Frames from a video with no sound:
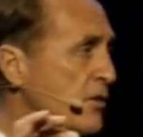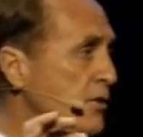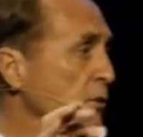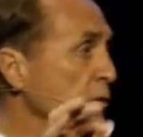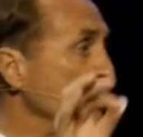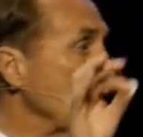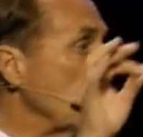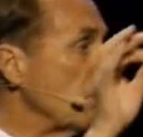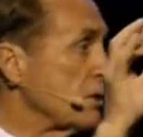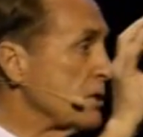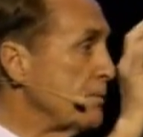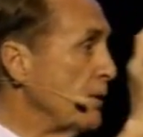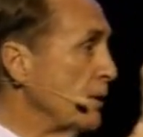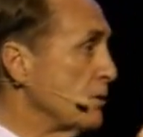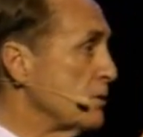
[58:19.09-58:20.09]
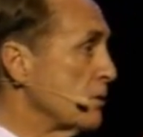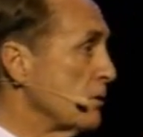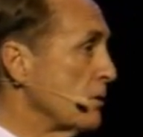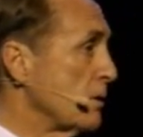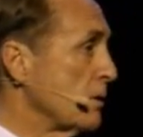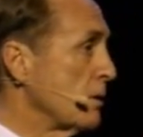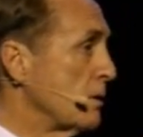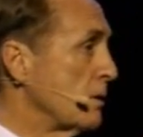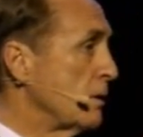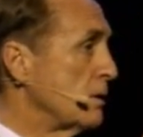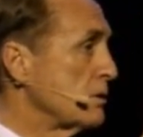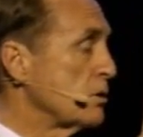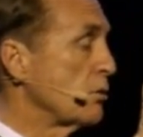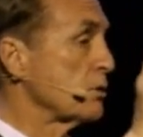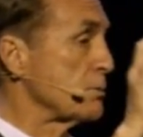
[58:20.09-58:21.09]
So you know it's spiritual.
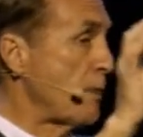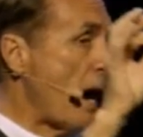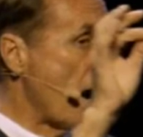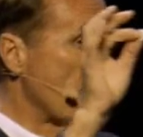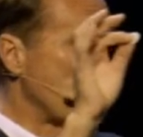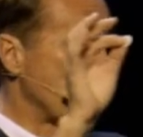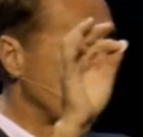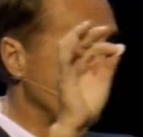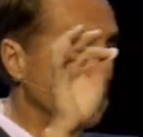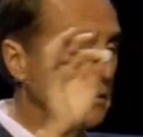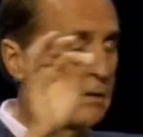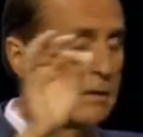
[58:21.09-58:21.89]
So it's powerful.